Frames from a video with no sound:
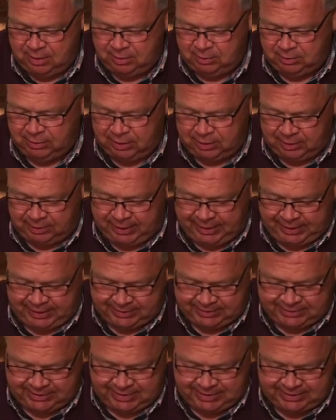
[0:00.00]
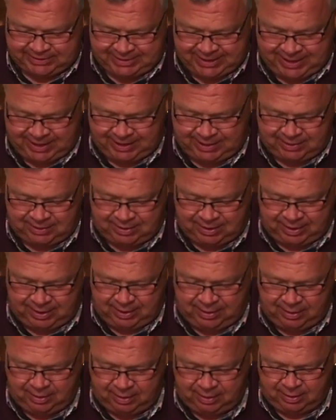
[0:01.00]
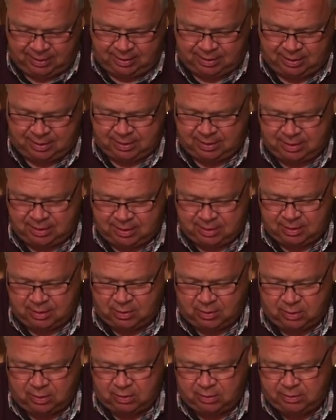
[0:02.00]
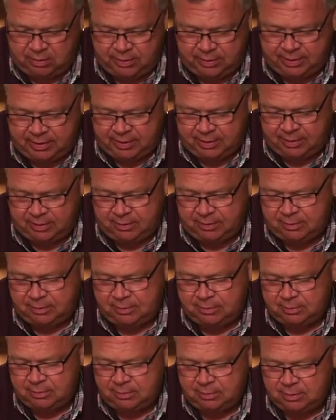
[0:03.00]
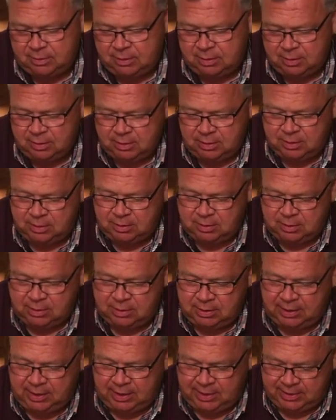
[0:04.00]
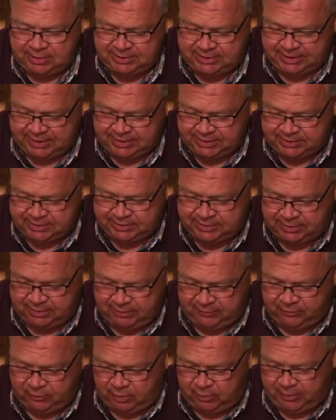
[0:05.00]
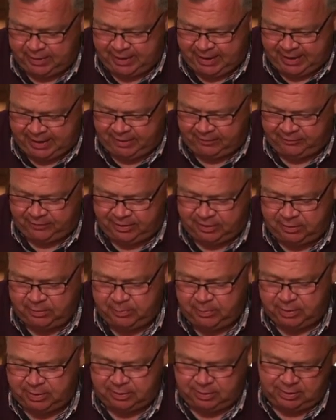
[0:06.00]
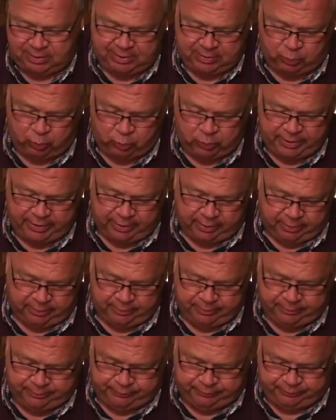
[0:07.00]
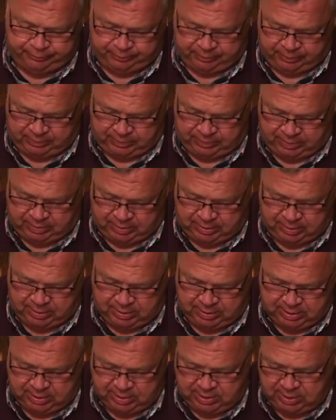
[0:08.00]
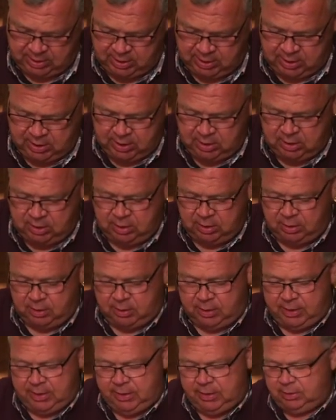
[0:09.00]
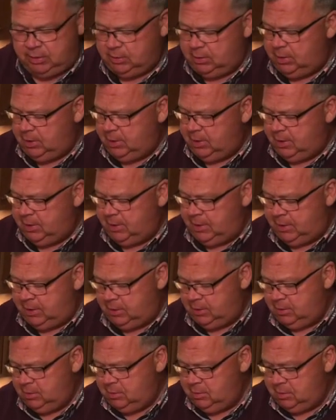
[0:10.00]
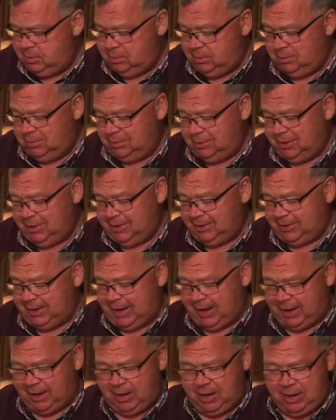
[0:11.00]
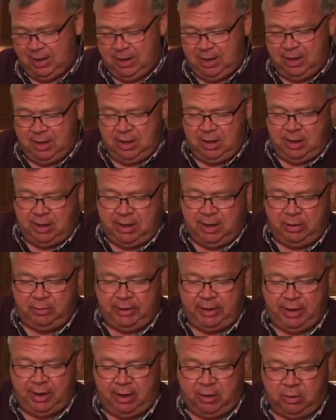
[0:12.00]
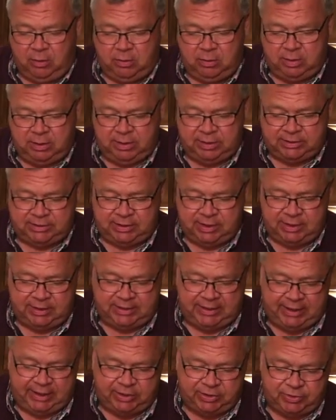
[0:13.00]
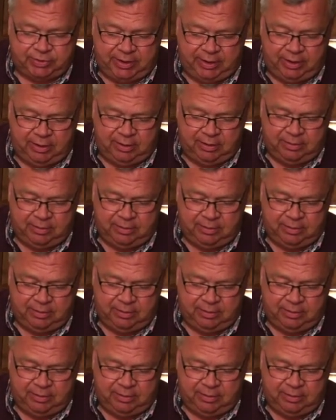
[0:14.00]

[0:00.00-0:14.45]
look like it's going to take all the contents of what we have here, but it will. All right, and then look at that. Here we go. It's going to take a drink.